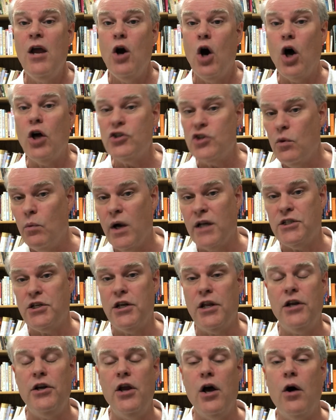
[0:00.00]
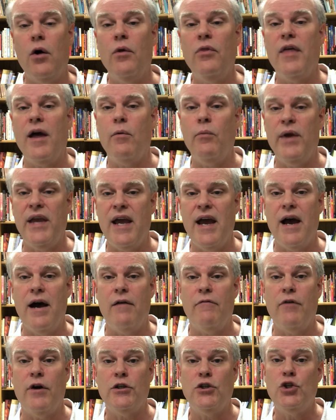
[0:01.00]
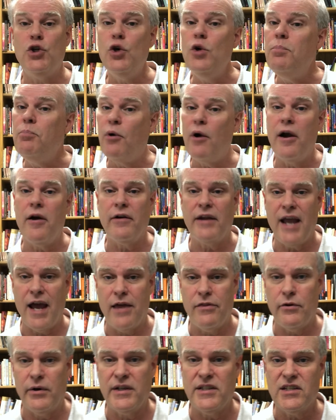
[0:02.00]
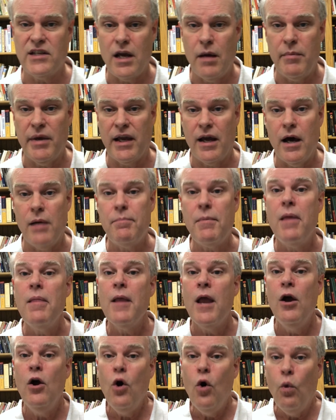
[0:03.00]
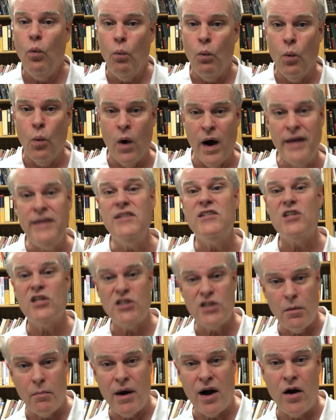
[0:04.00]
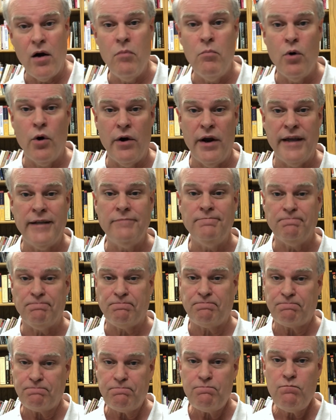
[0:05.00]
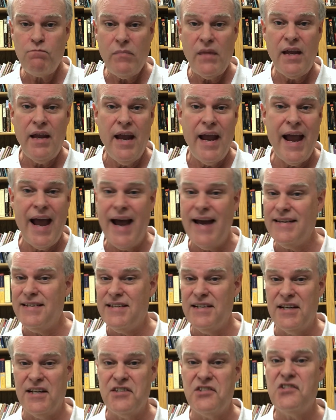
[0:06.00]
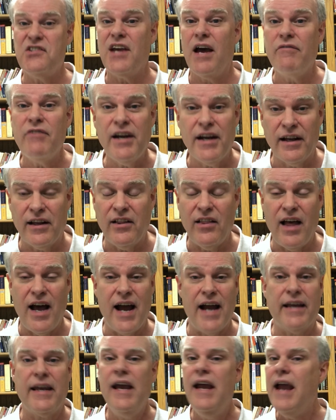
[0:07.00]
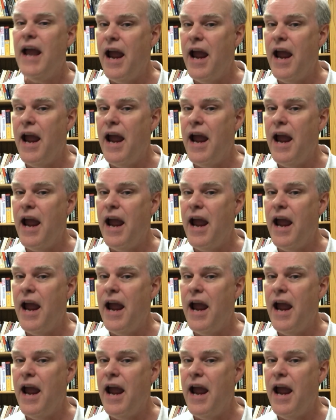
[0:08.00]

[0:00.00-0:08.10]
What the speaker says: Also want you to know that we have 2 prayer gatherings coming up. One tomorrow morning at 7 o'clock.